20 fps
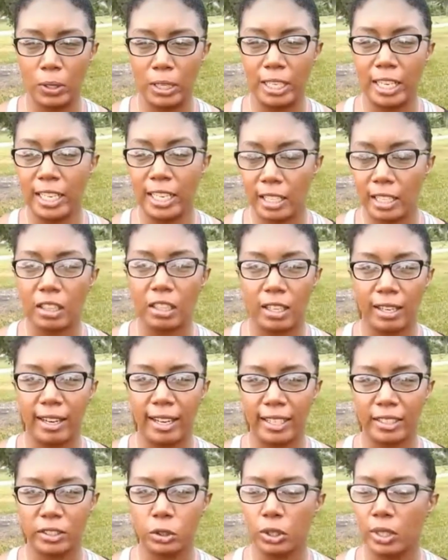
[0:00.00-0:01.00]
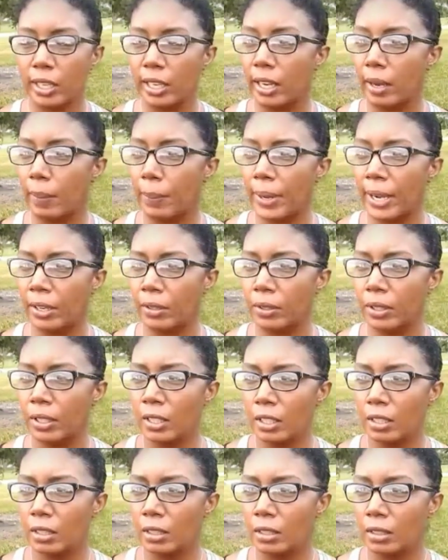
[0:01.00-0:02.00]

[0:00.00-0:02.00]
what he thought actually about